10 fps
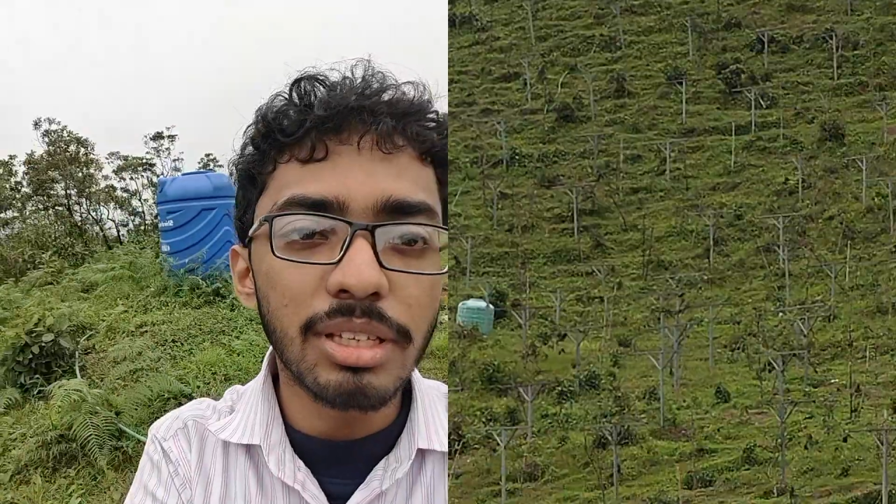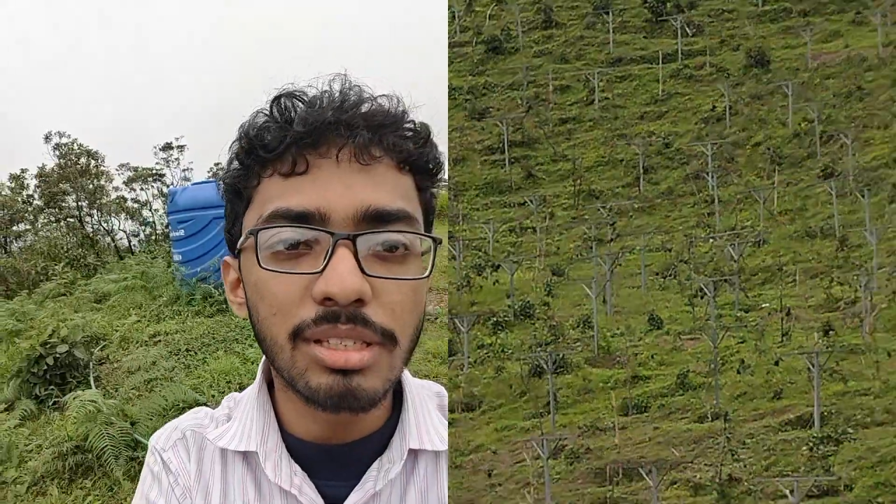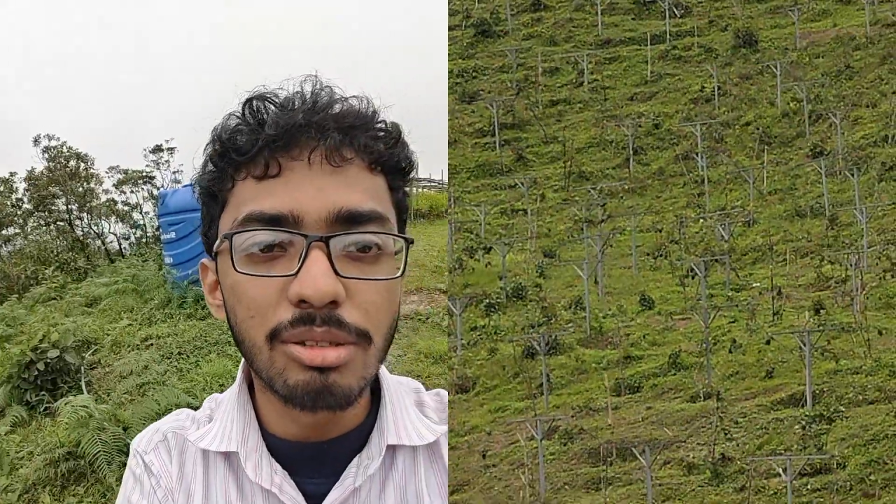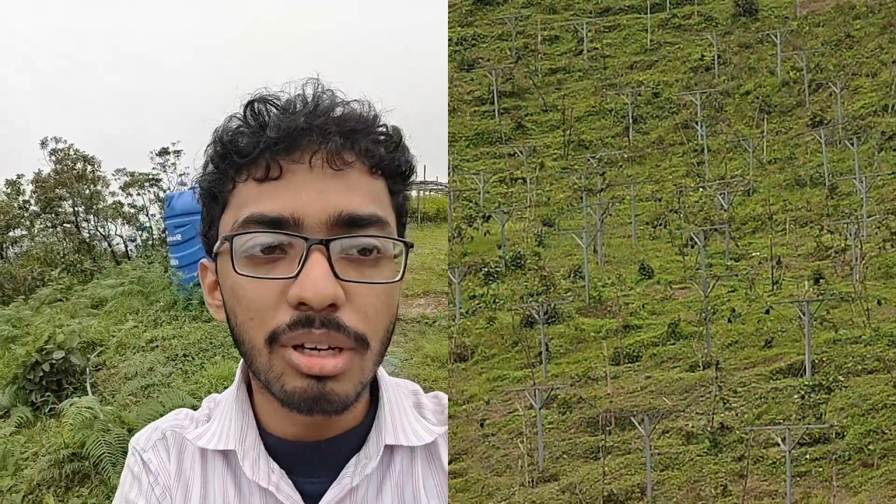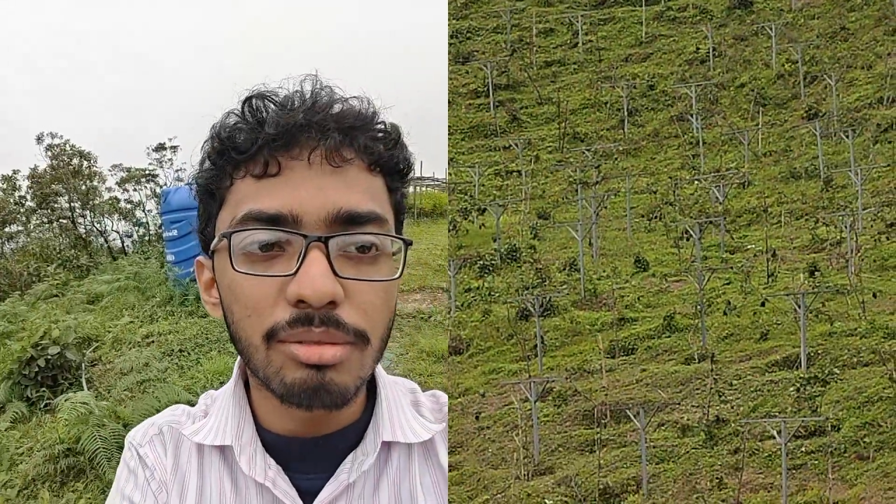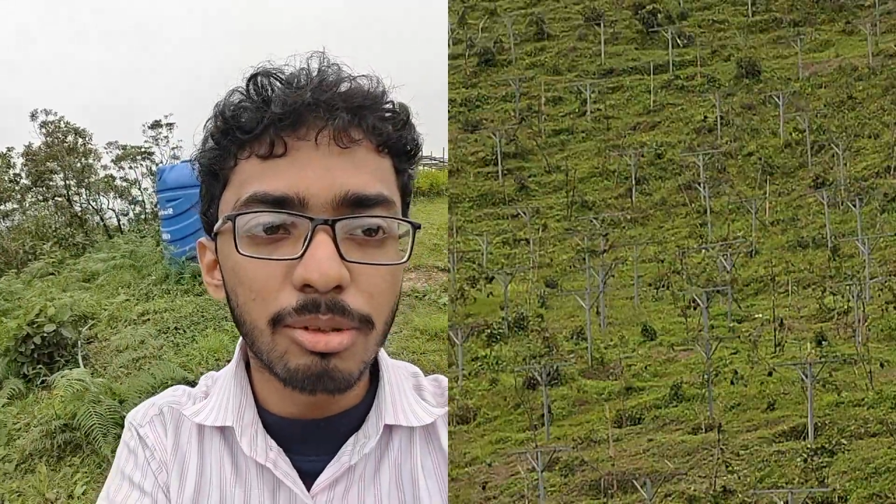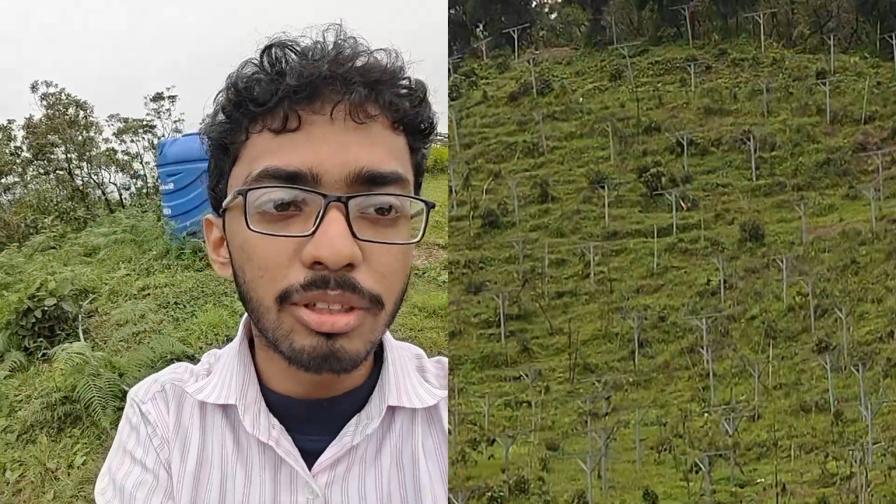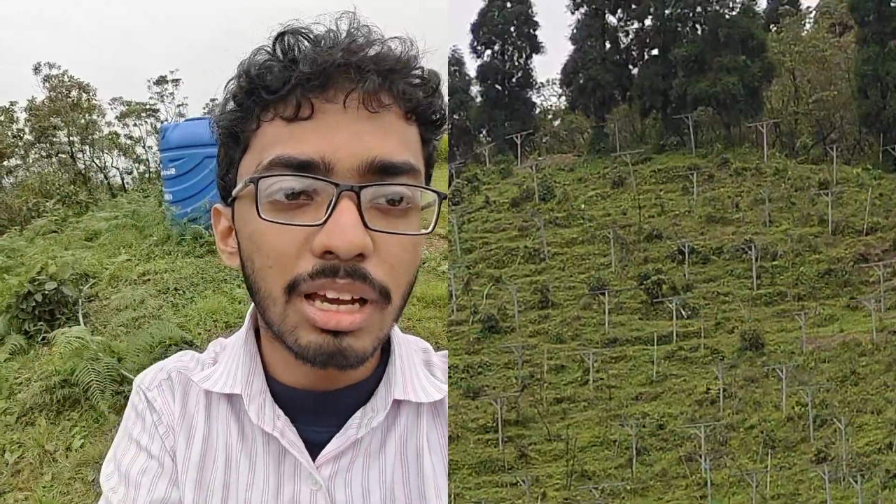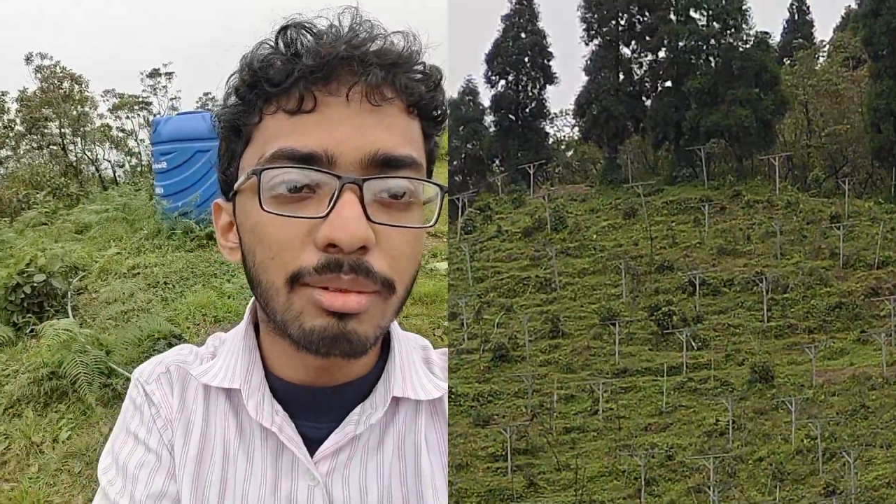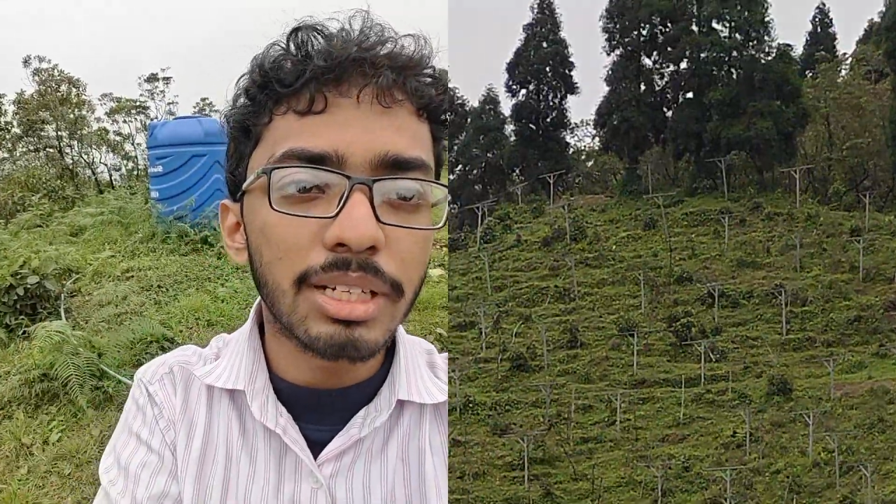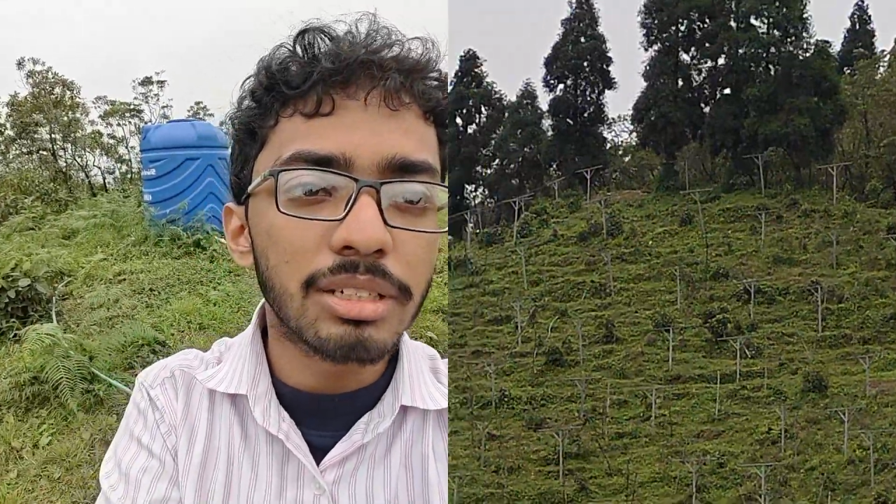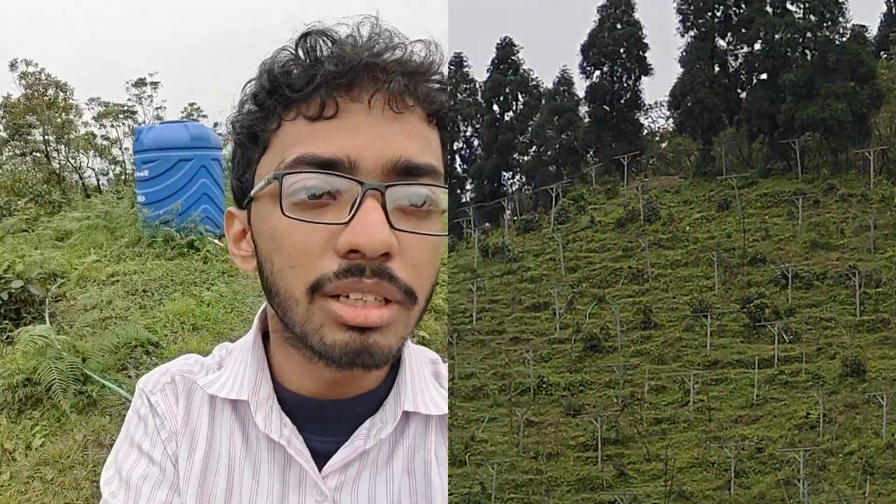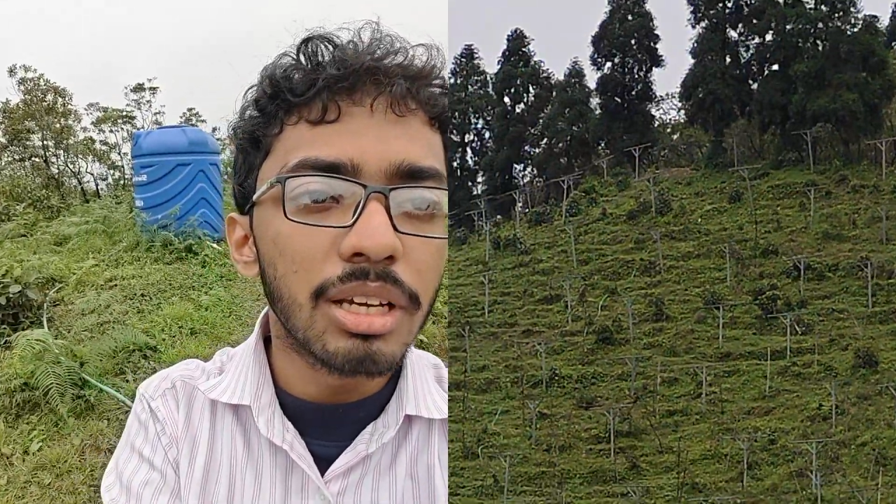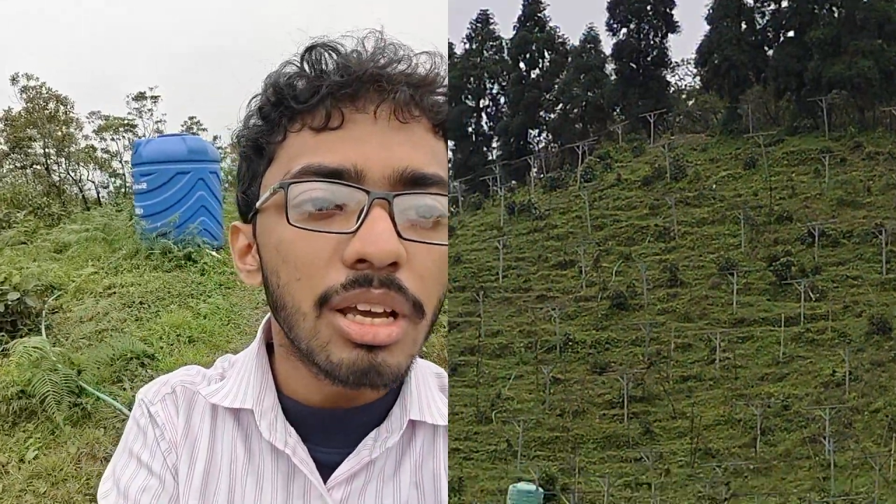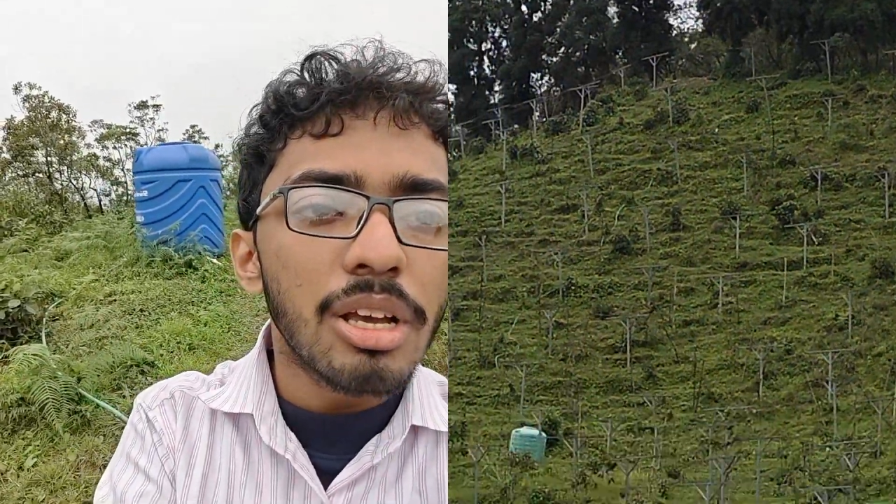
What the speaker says: this dual mode camera actually.